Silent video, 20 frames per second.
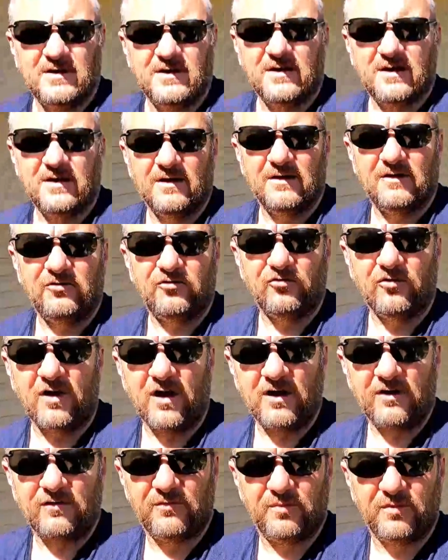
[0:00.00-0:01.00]
uh,
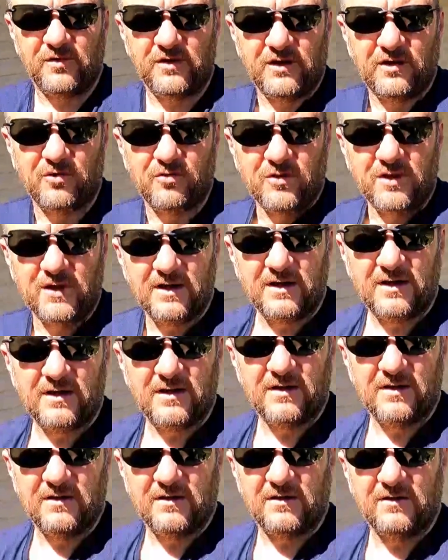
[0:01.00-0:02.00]
dries pretty quick.
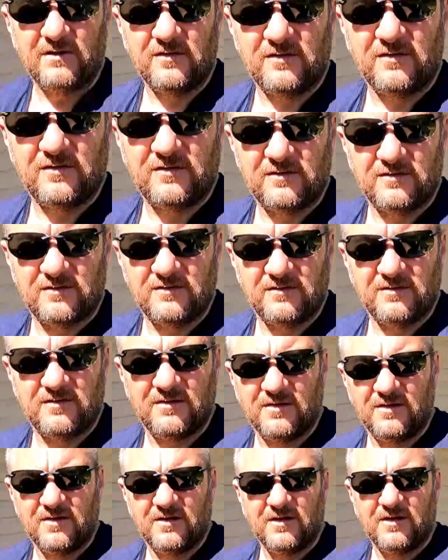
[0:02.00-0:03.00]
It's
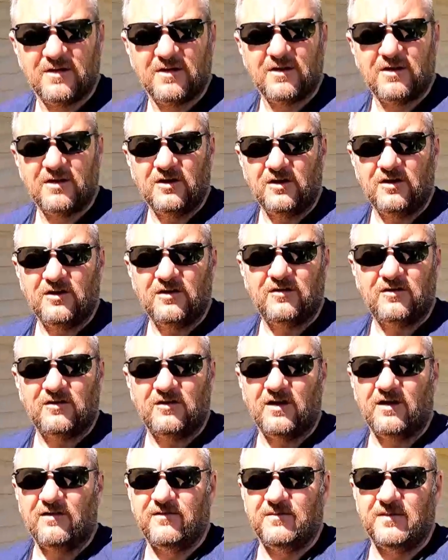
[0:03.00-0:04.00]
good
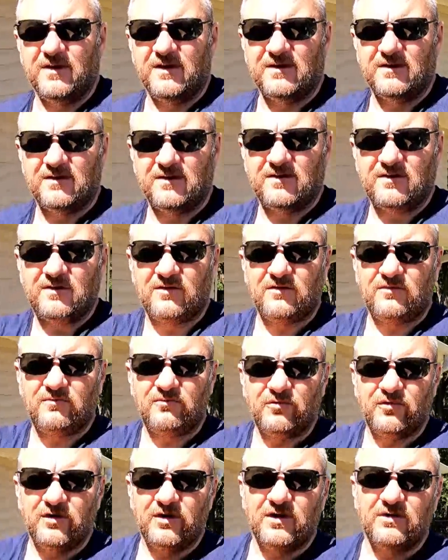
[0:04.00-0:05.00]
stuff, man.
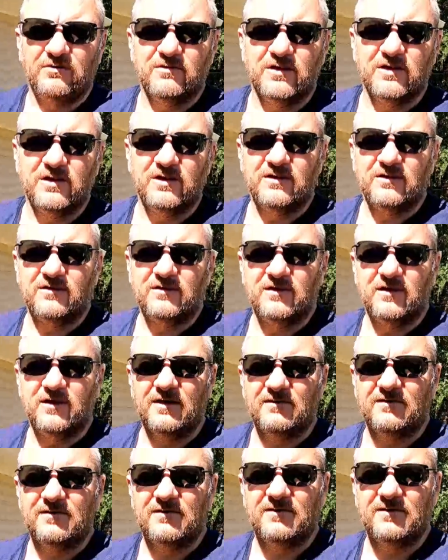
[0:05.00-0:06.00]
Really, really good
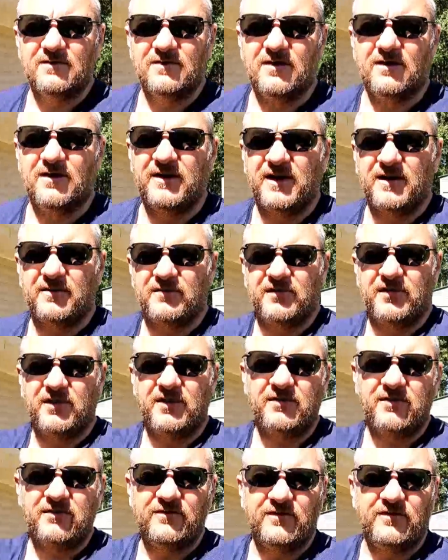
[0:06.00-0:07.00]
stuff. All right, I'm
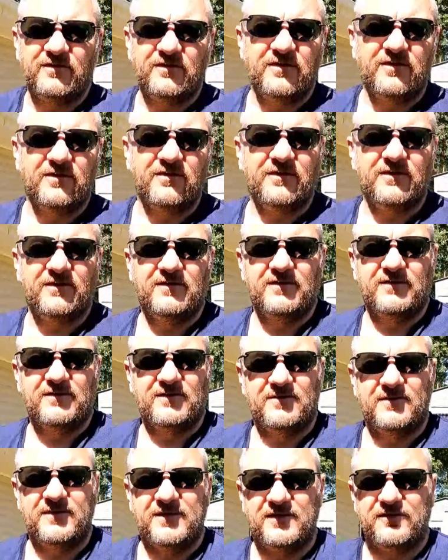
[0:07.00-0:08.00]
setting off the security
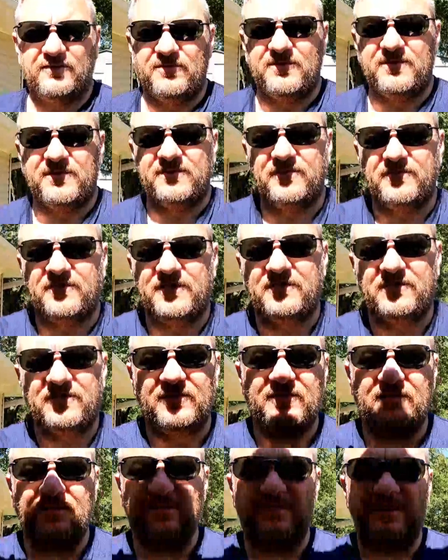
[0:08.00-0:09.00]
system here. That's why my phone keeps
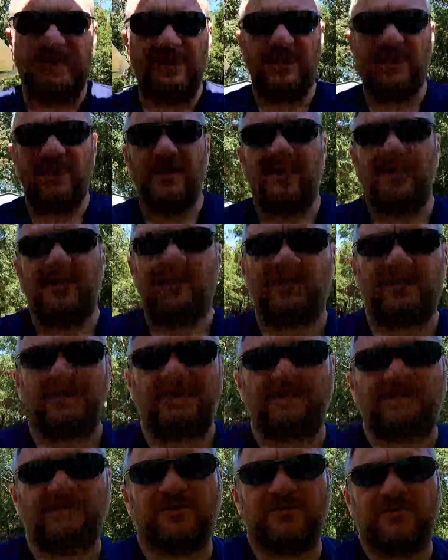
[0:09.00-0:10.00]
going off. All
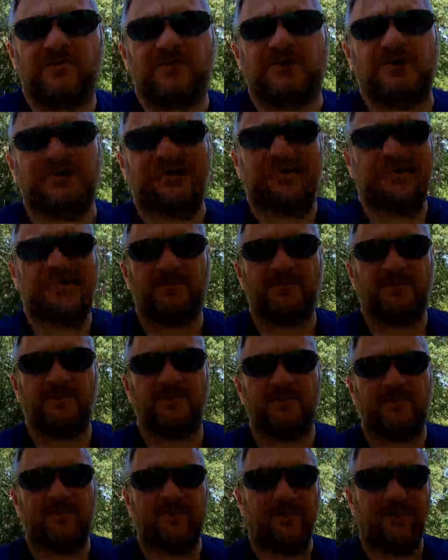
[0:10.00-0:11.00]
right, let's go uh,
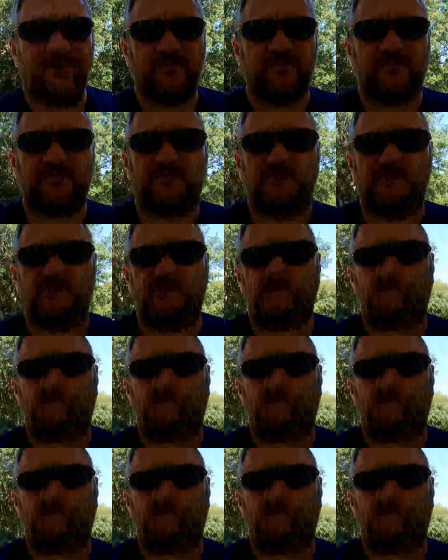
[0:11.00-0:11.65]
burn a chip for the